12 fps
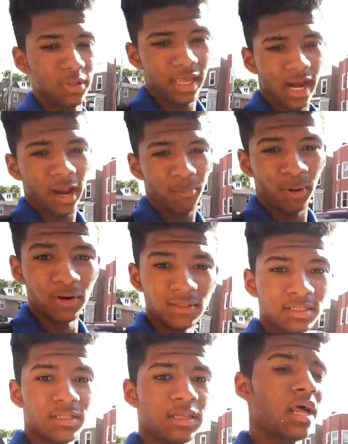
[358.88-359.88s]
that I
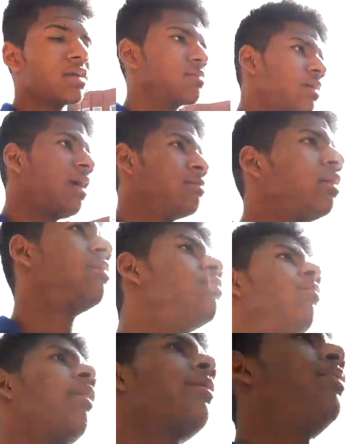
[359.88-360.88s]
post, like, I'm, I'm about to